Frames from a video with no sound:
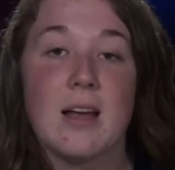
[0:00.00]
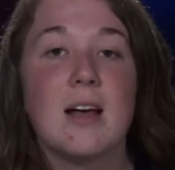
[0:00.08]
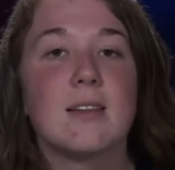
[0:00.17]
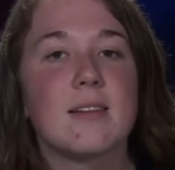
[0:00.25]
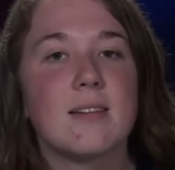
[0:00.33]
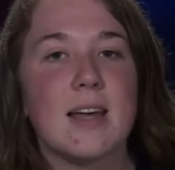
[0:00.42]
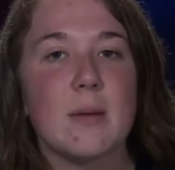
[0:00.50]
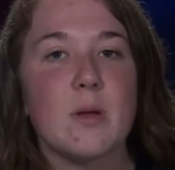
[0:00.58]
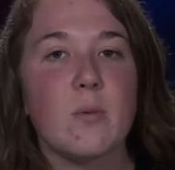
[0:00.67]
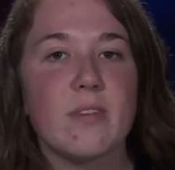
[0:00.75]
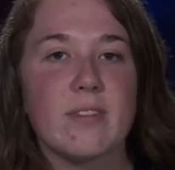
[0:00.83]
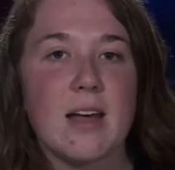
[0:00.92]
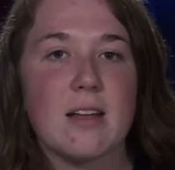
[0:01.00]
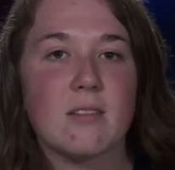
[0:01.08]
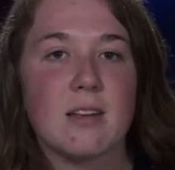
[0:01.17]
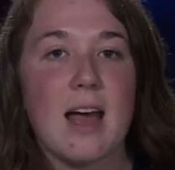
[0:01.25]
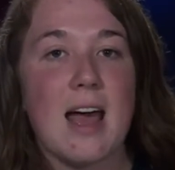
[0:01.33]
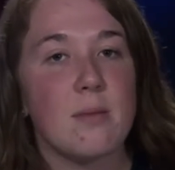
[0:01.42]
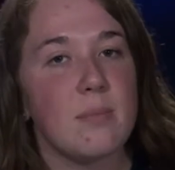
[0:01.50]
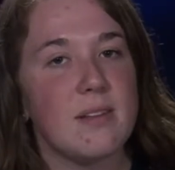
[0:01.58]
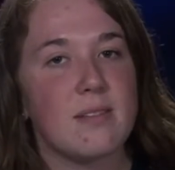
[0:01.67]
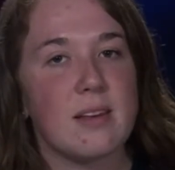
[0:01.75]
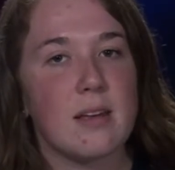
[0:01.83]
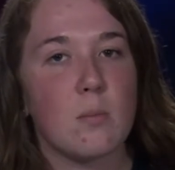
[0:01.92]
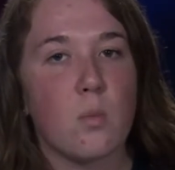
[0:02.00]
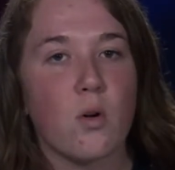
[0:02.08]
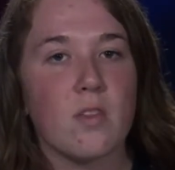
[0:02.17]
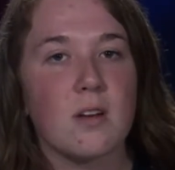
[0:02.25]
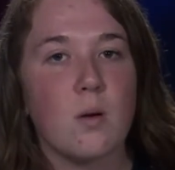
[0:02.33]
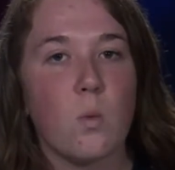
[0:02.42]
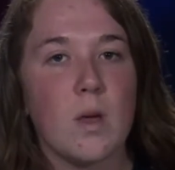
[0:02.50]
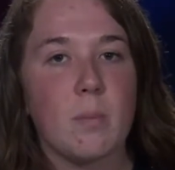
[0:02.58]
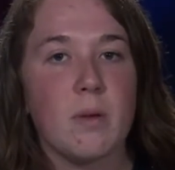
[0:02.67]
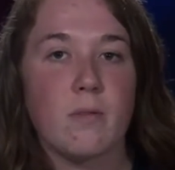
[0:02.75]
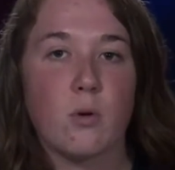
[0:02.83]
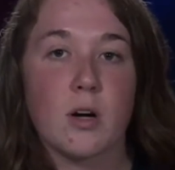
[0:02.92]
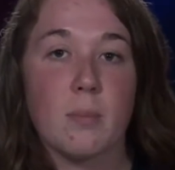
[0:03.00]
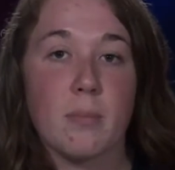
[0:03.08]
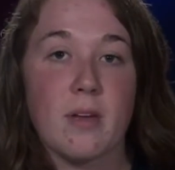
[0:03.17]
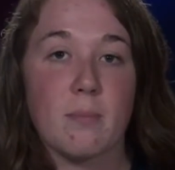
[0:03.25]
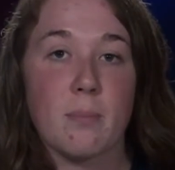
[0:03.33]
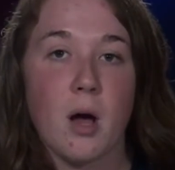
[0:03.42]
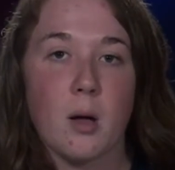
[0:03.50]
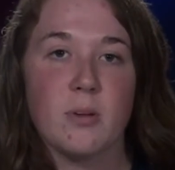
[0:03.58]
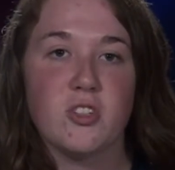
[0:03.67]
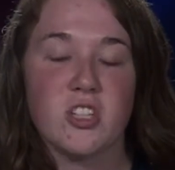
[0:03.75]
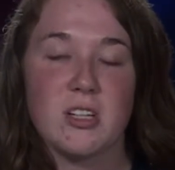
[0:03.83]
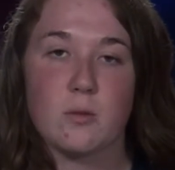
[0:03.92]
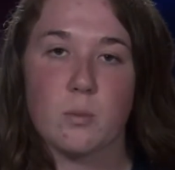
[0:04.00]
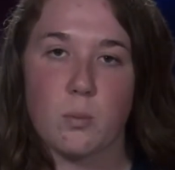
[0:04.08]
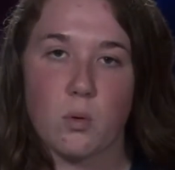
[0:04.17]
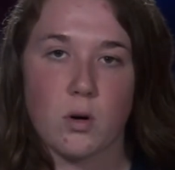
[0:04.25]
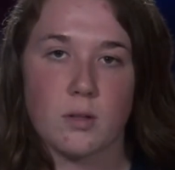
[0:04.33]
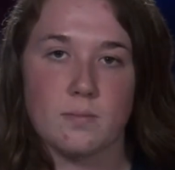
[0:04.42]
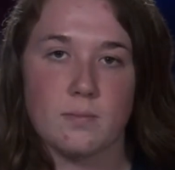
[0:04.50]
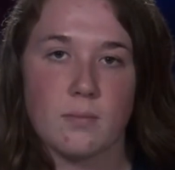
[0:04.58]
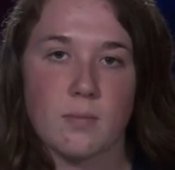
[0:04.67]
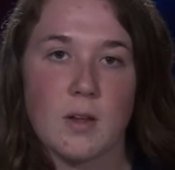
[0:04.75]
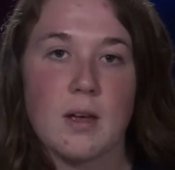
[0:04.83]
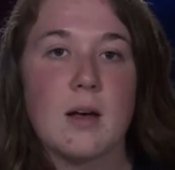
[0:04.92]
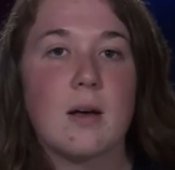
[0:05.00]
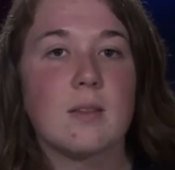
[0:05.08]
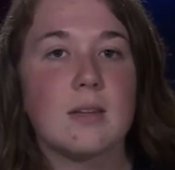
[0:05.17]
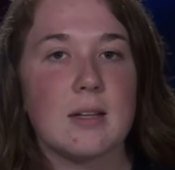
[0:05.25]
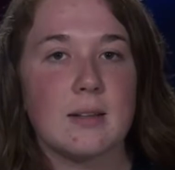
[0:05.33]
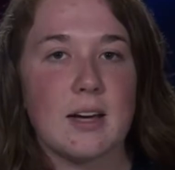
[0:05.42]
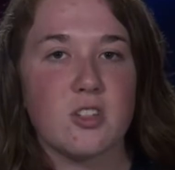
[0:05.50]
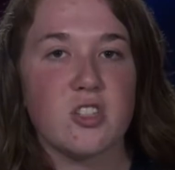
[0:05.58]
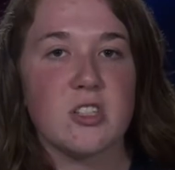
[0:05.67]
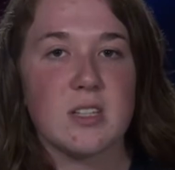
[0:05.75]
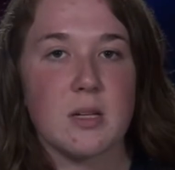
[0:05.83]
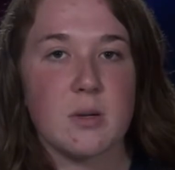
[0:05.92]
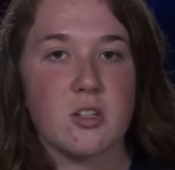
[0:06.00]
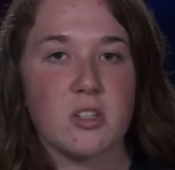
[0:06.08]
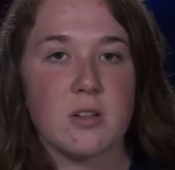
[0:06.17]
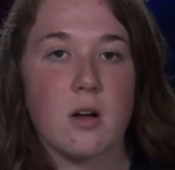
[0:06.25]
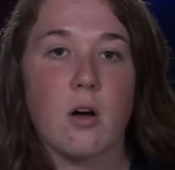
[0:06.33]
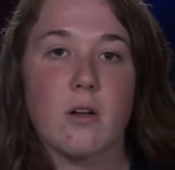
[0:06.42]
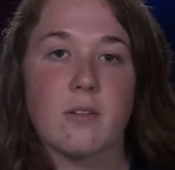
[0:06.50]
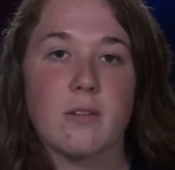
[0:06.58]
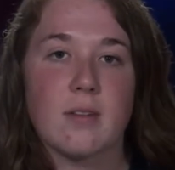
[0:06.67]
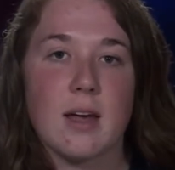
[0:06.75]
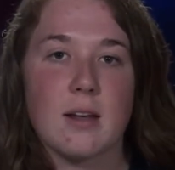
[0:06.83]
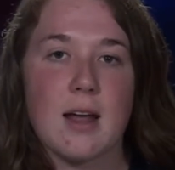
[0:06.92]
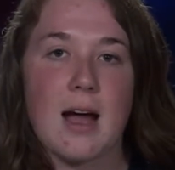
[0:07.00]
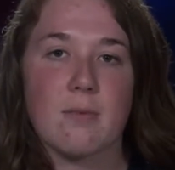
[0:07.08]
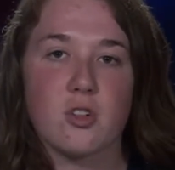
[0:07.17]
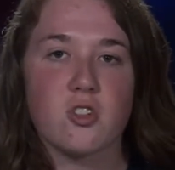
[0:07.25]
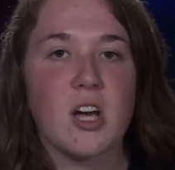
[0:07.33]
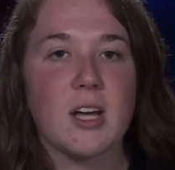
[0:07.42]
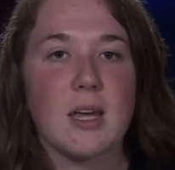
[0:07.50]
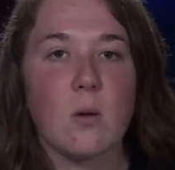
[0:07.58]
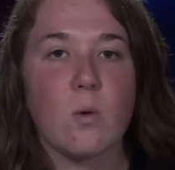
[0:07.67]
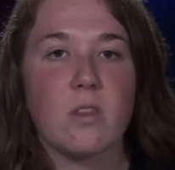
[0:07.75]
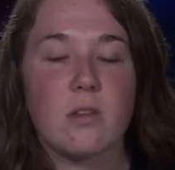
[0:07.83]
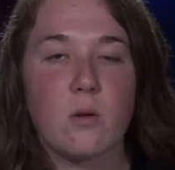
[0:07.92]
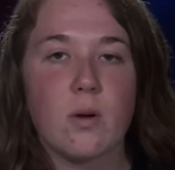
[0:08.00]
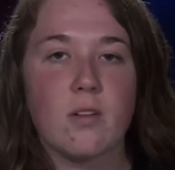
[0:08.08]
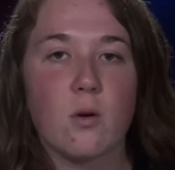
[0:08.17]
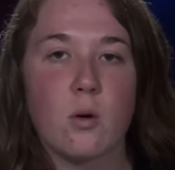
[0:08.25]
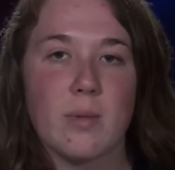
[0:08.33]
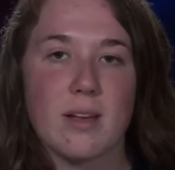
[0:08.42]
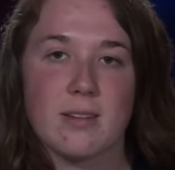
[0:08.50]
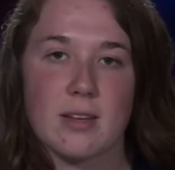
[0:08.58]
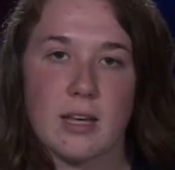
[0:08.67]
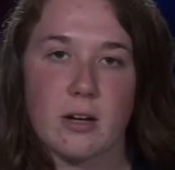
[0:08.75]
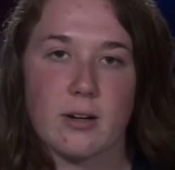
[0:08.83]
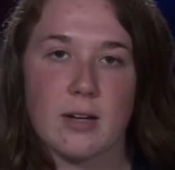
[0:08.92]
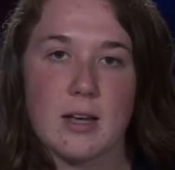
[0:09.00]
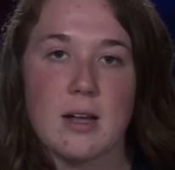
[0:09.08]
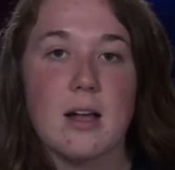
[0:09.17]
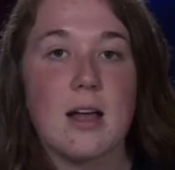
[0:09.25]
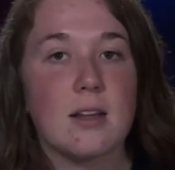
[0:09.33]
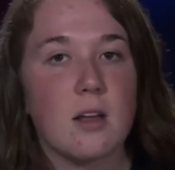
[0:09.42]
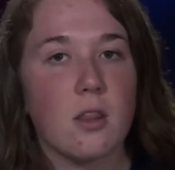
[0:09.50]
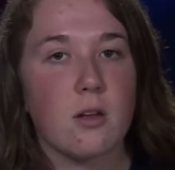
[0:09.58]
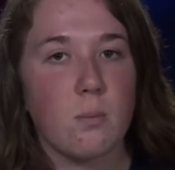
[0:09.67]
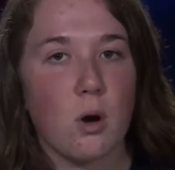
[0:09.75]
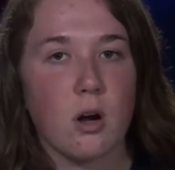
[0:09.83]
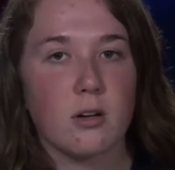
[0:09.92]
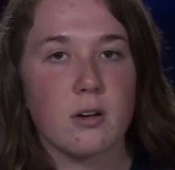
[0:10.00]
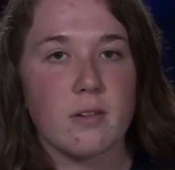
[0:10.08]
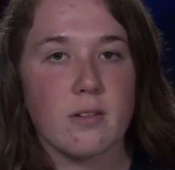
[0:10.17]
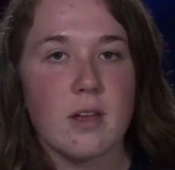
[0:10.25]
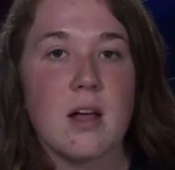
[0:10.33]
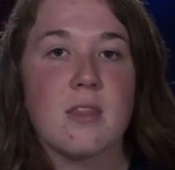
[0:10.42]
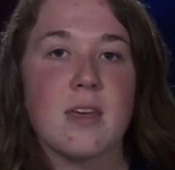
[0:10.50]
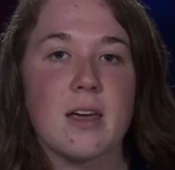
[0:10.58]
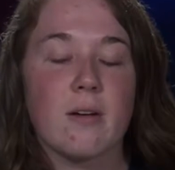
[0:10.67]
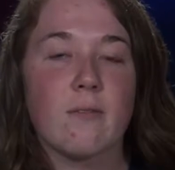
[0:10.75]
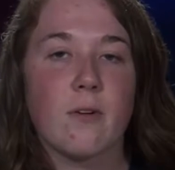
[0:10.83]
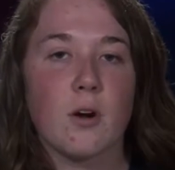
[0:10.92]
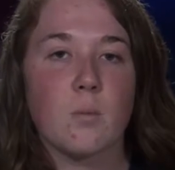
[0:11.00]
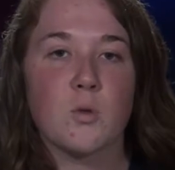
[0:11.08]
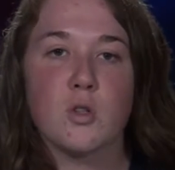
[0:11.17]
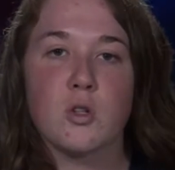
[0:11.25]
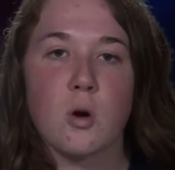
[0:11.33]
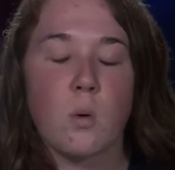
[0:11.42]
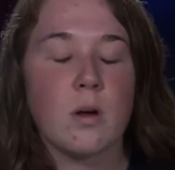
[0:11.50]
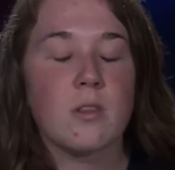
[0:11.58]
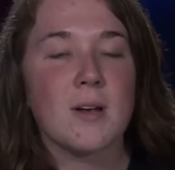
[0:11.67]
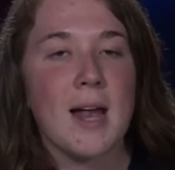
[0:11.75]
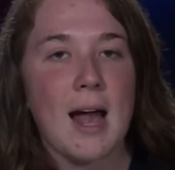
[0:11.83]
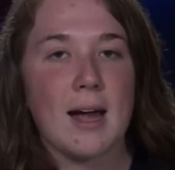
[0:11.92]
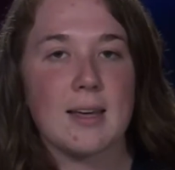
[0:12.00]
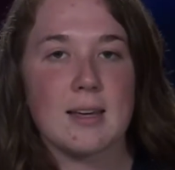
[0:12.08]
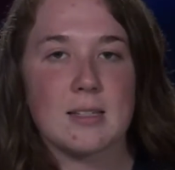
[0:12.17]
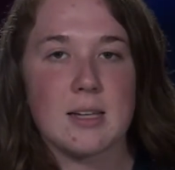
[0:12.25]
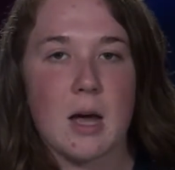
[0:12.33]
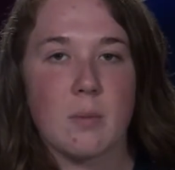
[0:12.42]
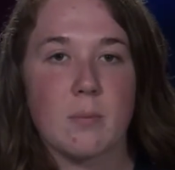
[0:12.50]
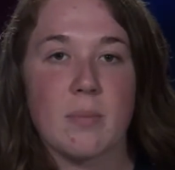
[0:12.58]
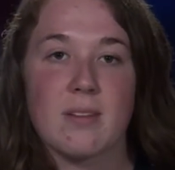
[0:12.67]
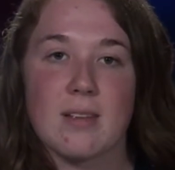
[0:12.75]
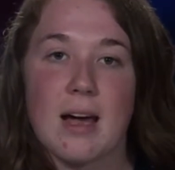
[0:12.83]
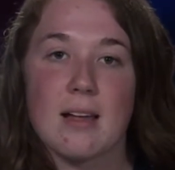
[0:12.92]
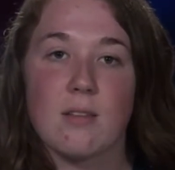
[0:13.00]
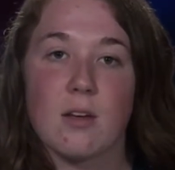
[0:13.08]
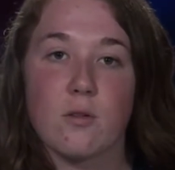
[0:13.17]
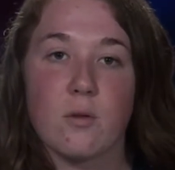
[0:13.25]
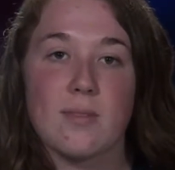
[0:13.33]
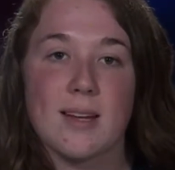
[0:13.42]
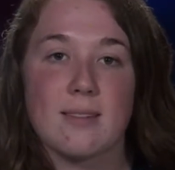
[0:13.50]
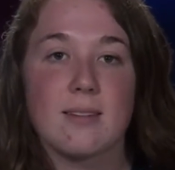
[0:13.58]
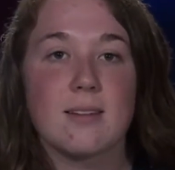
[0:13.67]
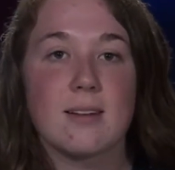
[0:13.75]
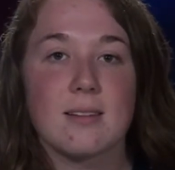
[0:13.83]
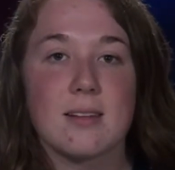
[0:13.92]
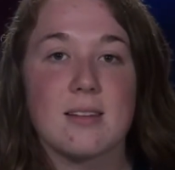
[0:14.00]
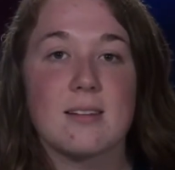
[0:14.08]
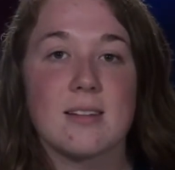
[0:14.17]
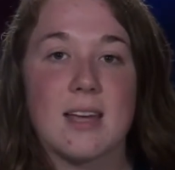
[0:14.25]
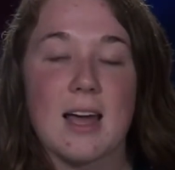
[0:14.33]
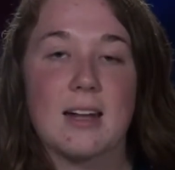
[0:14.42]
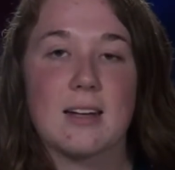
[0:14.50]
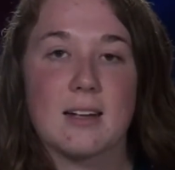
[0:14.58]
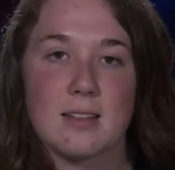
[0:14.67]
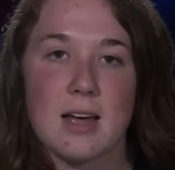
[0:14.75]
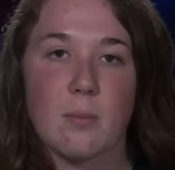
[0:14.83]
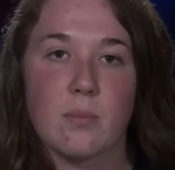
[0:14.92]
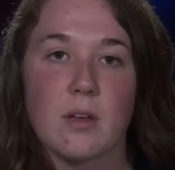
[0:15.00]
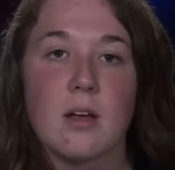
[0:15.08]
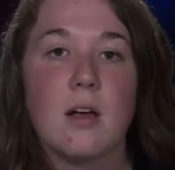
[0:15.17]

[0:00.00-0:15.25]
The statement was sent to NBC more than a week before it published its report. The Elections Commission also said, after checking with U.S. Homeland Security and other partners, they confirmed no other hacking attempt besides a 2016 scanning attempt